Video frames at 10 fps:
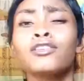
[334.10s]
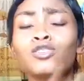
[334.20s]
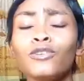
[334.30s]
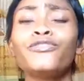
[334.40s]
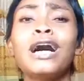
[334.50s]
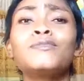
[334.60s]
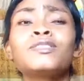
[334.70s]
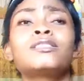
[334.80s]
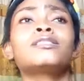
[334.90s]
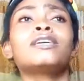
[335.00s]
So,
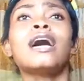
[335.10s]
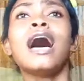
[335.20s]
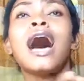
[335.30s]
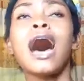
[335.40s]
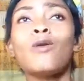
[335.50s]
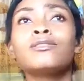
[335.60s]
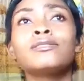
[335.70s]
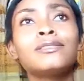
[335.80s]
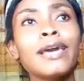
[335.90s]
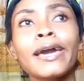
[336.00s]
fams, I
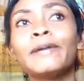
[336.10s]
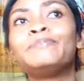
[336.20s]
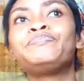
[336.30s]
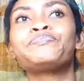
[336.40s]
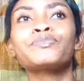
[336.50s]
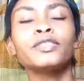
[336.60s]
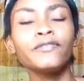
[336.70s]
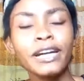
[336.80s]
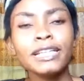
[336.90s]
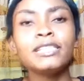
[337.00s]
was there
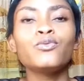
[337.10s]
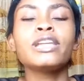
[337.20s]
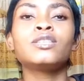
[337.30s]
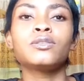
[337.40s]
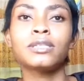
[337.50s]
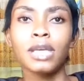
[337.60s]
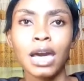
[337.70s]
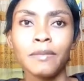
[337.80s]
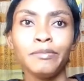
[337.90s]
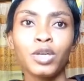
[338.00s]
finally when it was
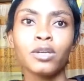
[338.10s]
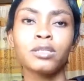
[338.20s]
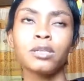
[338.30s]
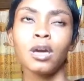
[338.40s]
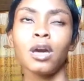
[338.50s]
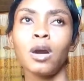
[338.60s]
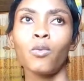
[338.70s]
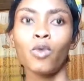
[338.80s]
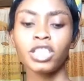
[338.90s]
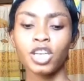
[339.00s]
time, because
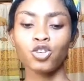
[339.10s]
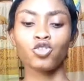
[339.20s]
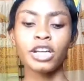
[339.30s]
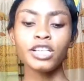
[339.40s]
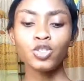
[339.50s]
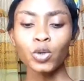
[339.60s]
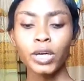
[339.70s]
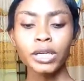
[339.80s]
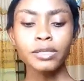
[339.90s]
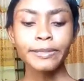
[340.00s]
what they usually do
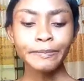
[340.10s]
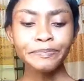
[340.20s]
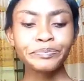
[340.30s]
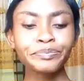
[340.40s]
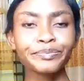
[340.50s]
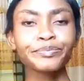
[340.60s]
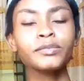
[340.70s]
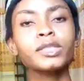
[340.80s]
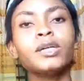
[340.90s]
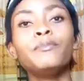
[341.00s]
is,
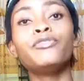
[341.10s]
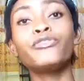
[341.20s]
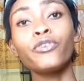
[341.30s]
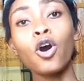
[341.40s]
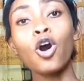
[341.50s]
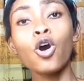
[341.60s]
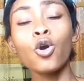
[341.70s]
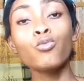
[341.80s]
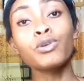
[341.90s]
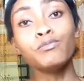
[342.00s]
before
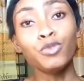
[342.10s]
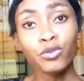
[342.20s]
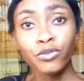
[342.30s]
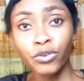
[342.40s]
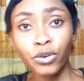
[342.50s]
we move,